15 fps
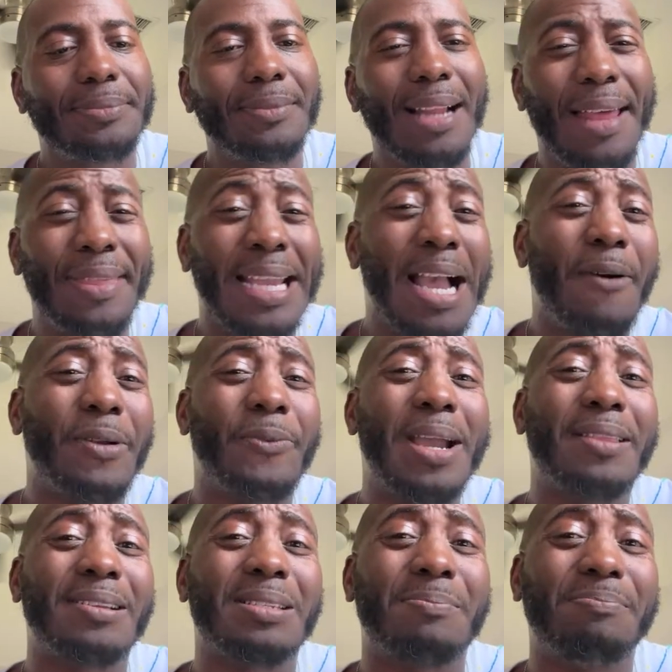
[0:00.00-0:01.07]
I think I would
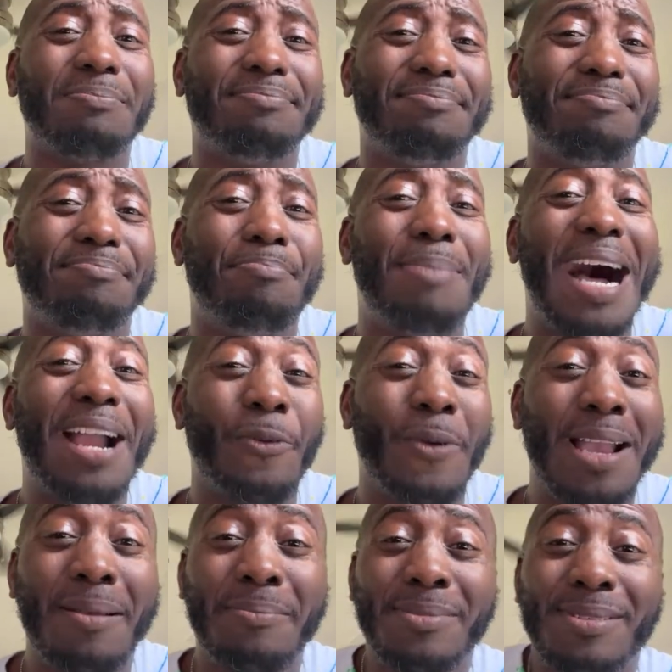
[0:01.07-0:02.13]
rather buy
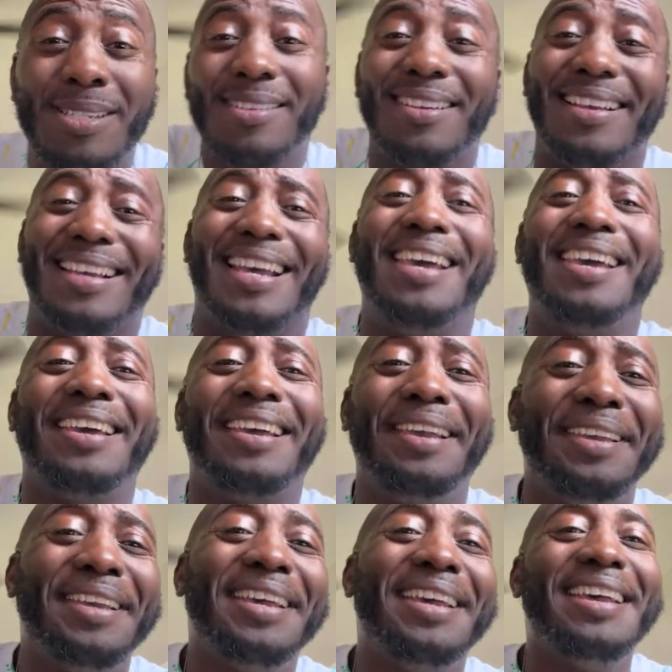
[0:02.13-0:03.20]
rims.
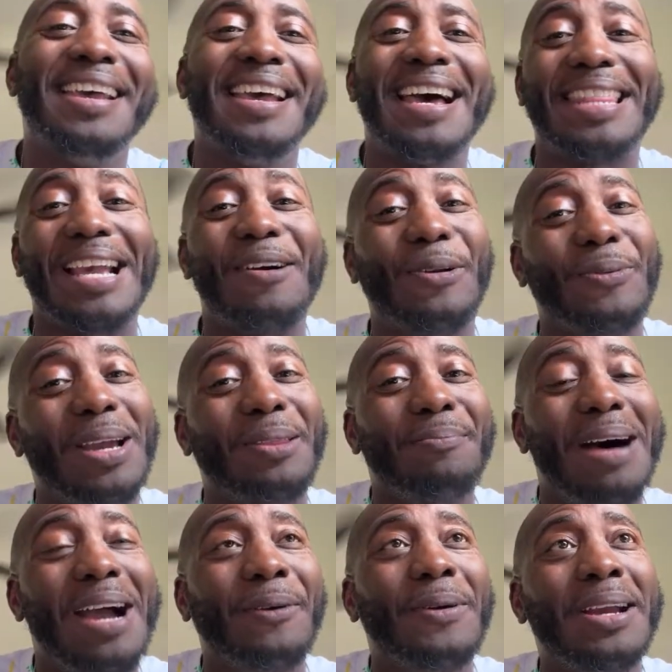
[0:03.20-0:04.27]
I think I would rather
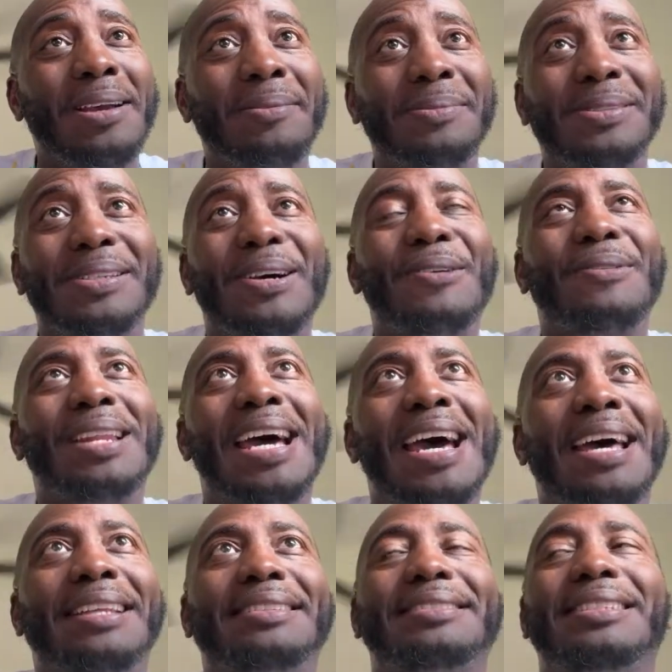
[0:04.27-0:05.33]
buy rims over
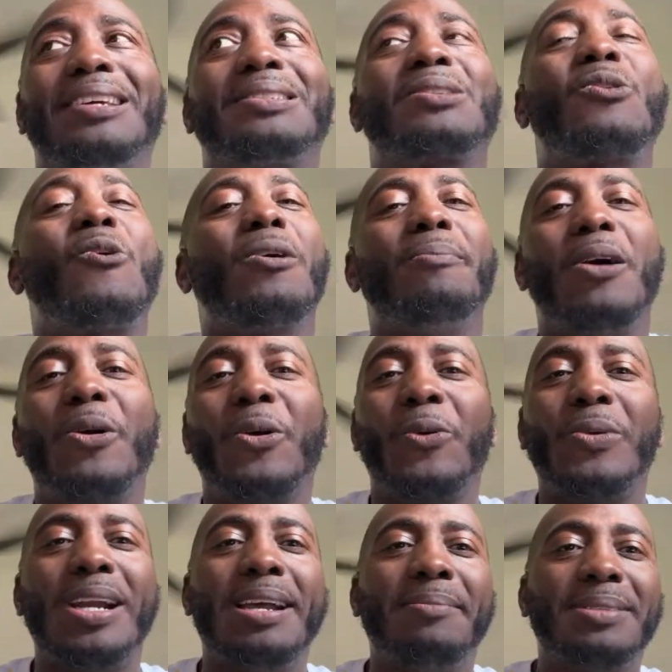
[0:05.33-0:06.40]
that. Those Core Moto
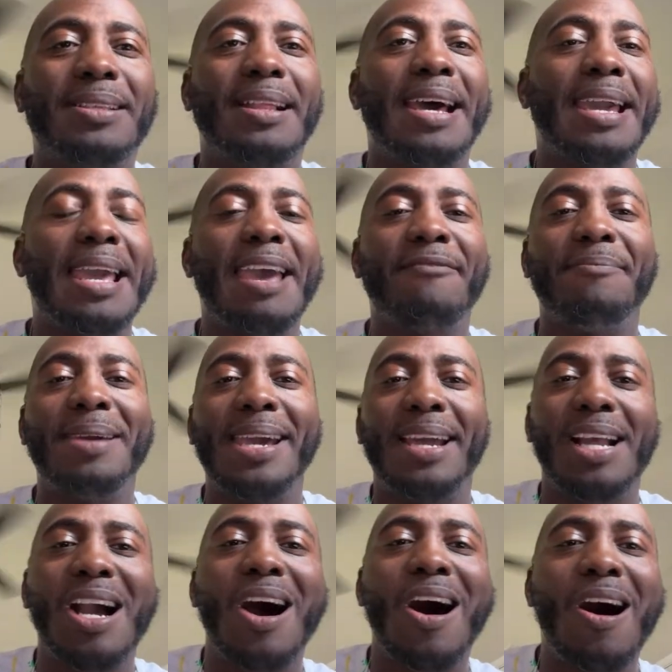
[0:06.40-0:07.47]
rims like have
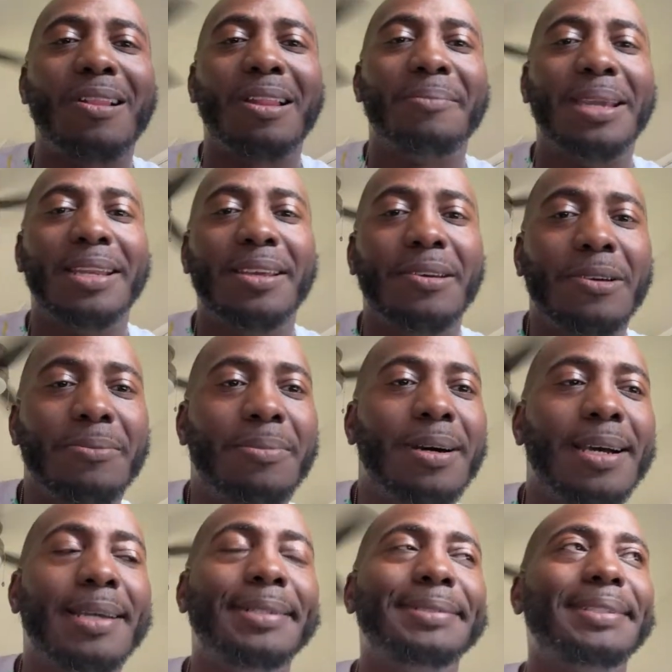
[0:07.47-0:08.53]
been calling me, dude,
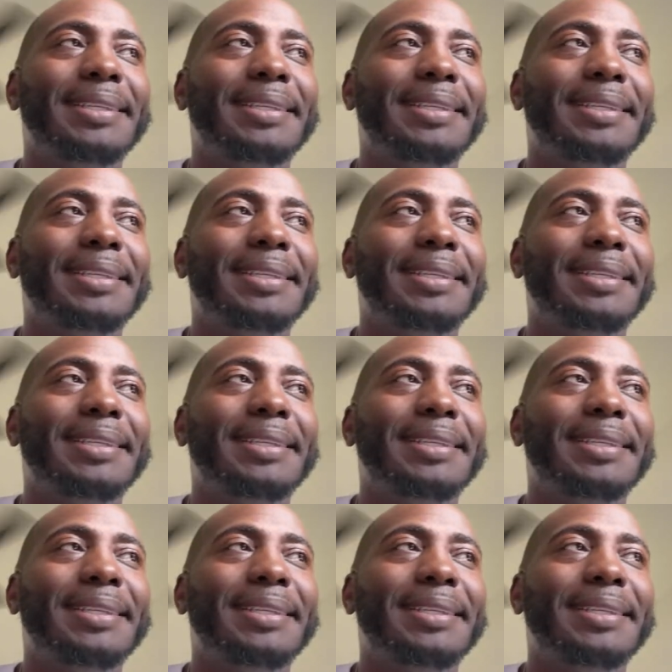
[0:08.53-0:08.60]
but